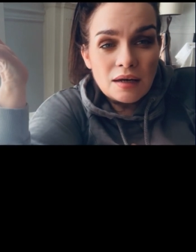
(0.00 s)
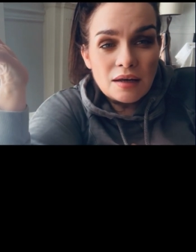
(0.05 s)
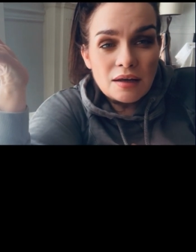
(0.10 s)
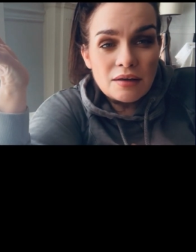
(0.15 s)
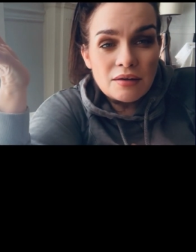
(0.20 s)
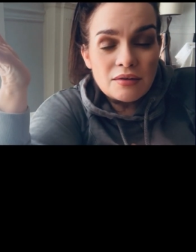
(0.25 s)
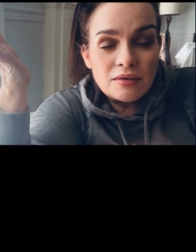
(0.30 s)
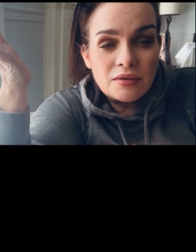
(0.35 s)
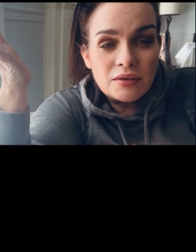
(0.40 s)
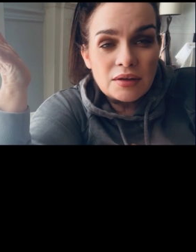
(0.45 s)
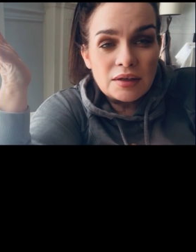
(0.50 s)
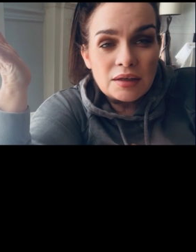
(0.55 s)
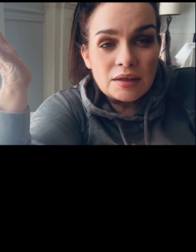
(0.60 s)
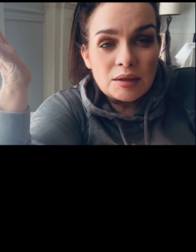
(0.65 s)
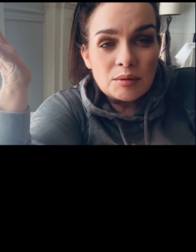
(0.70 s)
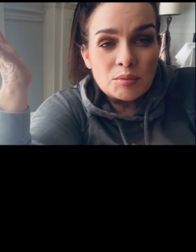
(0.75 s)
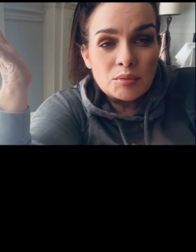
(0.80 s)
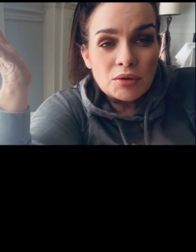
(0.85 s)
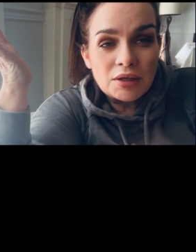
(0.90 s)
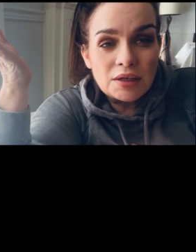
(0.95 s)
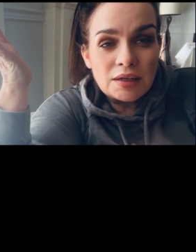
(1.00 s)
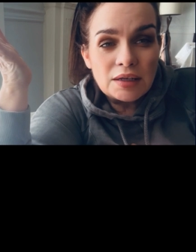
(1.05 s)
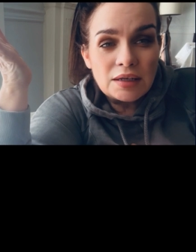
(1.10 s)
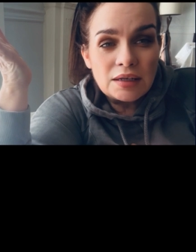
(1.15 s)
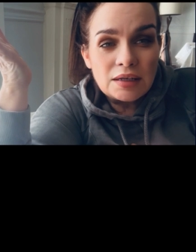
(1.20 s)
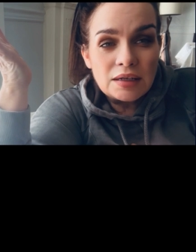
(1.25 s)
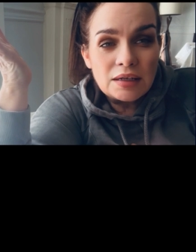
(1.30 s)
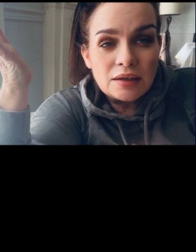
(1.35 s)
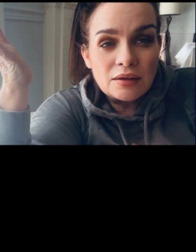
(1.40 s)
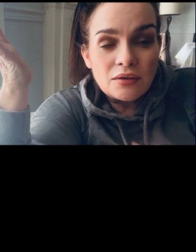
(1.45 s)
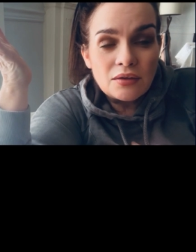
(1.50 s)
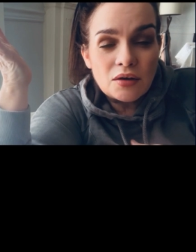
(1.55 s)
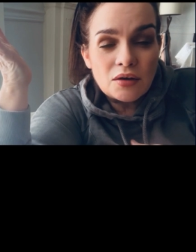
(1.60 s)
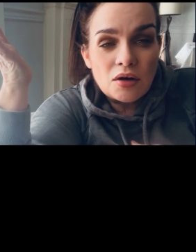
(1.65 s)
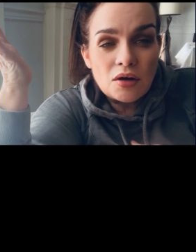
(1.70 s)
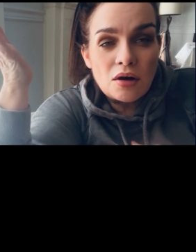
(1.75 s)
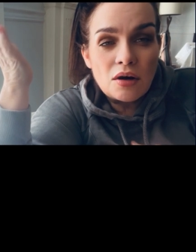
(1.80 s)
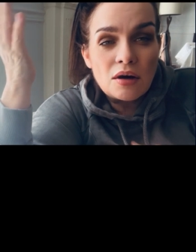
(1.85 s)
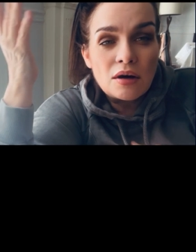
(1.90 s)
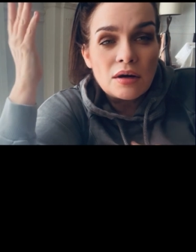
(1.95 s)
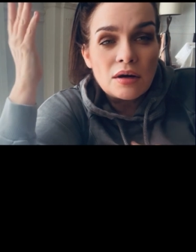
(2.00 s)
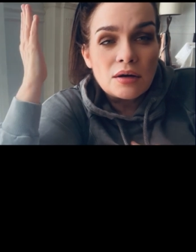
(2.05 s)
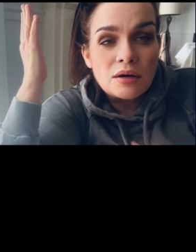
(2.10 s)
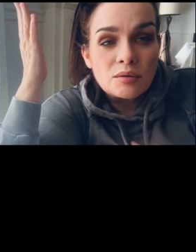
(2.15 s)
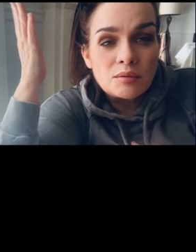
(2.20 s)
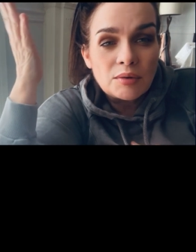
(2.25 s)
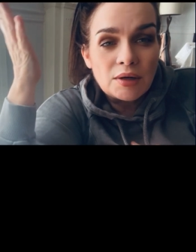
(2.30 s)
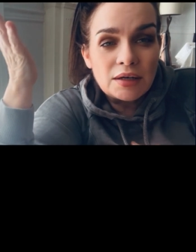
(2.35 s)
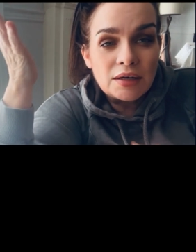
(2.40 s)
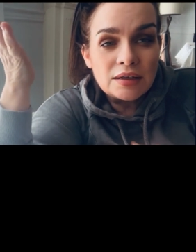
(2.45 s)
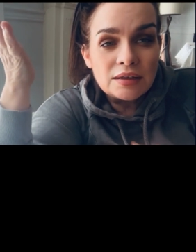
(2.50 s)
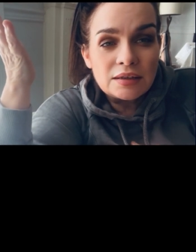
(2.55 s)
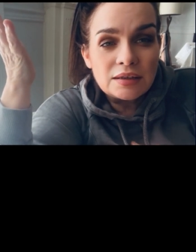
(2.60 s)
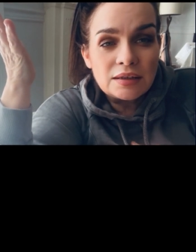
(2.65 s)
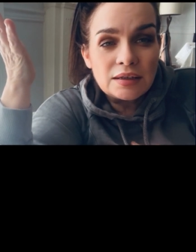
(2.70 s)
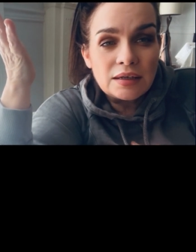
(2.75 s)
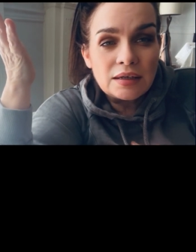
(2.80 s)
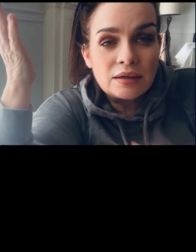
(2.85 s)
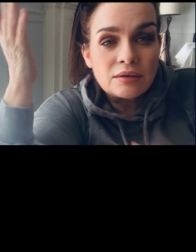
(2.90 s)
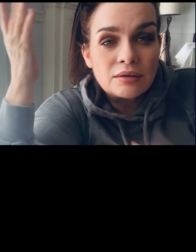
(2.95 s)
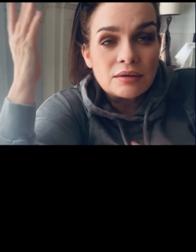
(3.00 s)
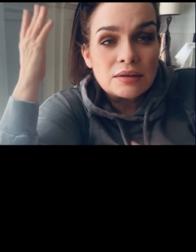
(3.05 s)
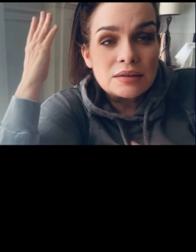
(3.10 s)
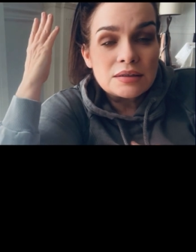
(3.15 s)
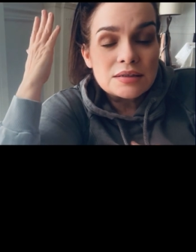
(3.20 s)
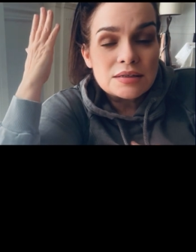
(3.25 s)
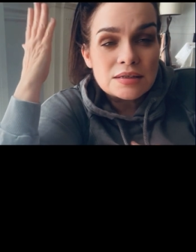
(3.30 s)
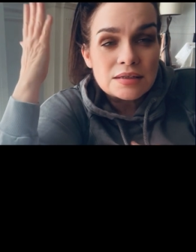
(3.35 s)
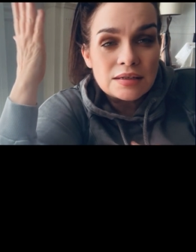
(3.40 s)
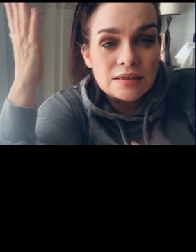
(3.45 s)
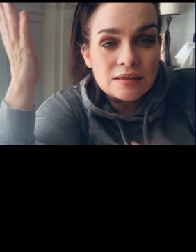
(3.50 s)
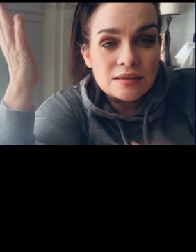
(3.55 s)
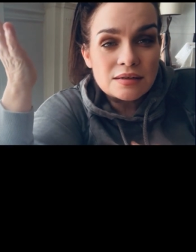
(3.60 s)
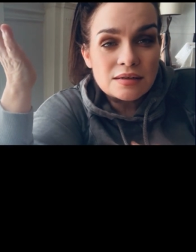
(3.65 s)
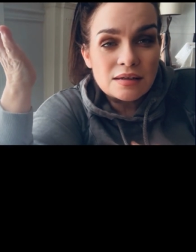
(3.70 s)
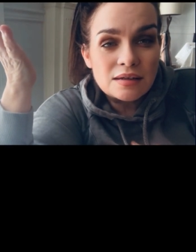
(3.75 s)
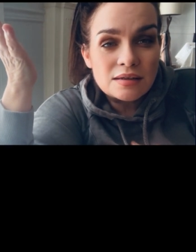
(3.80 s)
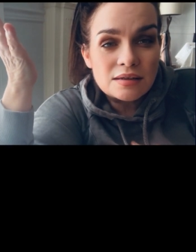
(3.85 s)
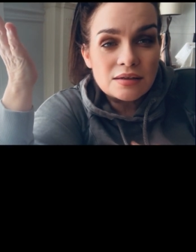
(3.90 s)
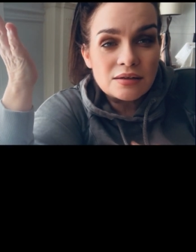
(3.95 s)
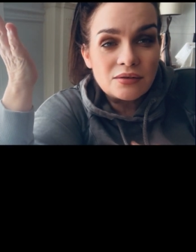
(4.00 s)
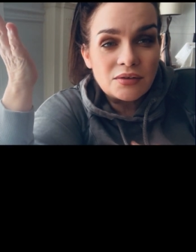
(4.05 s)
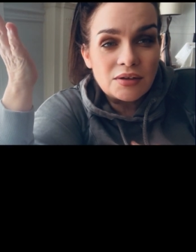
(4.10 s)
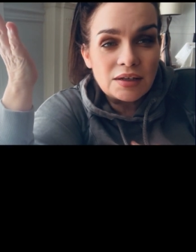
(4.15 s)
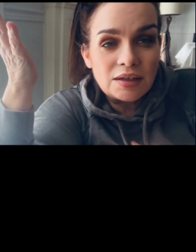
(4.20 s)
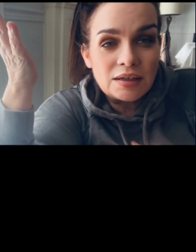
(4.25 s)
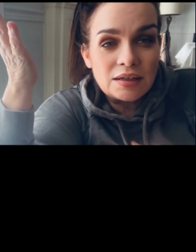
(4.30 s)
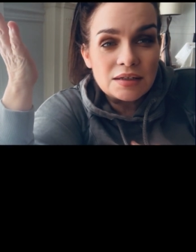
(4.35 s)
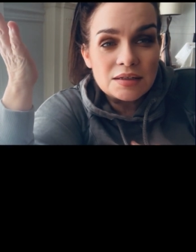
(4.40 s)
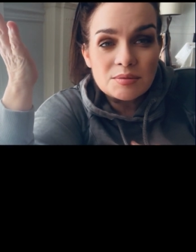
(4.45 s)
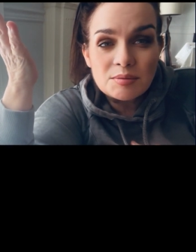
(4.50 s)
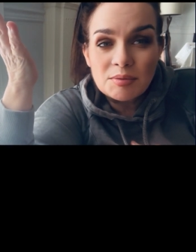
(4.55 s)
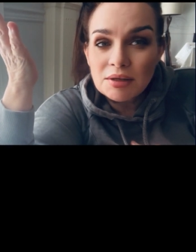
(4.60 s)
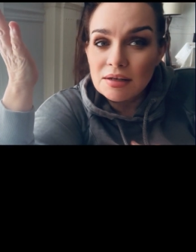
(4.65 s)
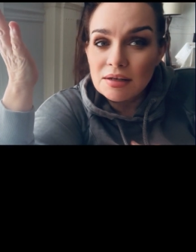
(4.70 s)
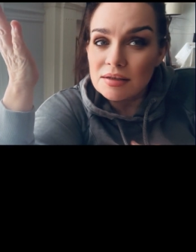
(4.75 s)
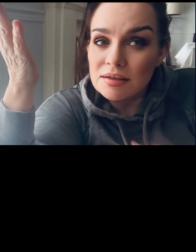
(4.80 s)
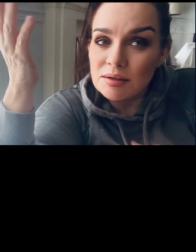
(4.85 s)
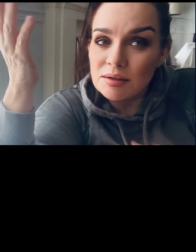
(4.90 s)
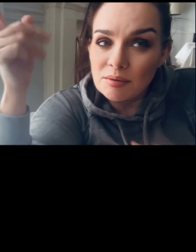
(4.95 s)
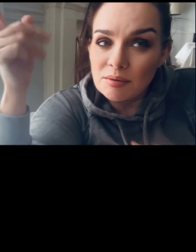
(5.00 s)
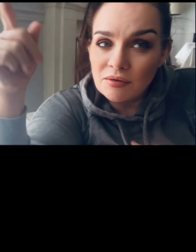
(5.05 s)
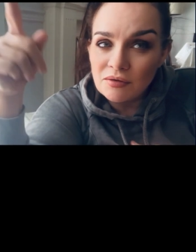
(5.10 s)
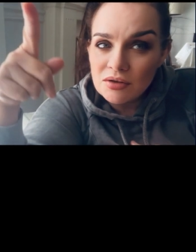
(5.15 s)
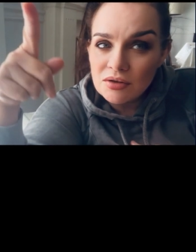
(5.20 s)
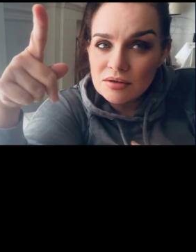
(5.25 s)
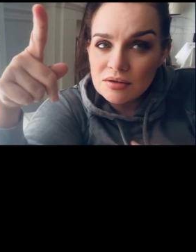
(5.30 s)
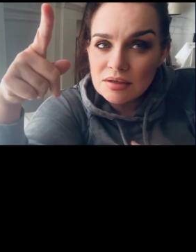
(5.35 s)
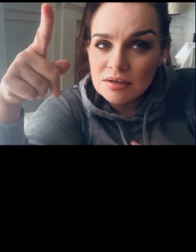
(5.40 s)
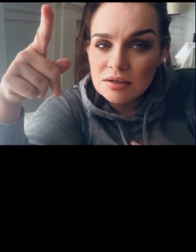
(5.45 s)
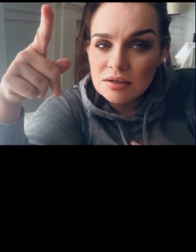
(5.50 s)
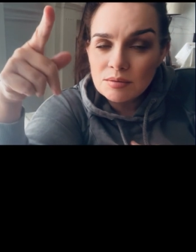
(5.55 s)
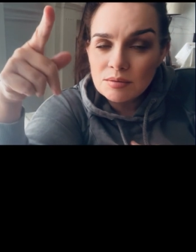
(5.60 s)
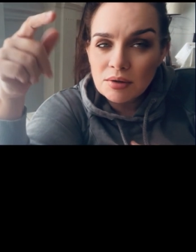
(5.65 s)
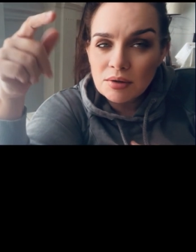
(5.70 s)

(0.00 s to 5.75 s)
The preheating the car, running the errands, the excessive heat because he refuses to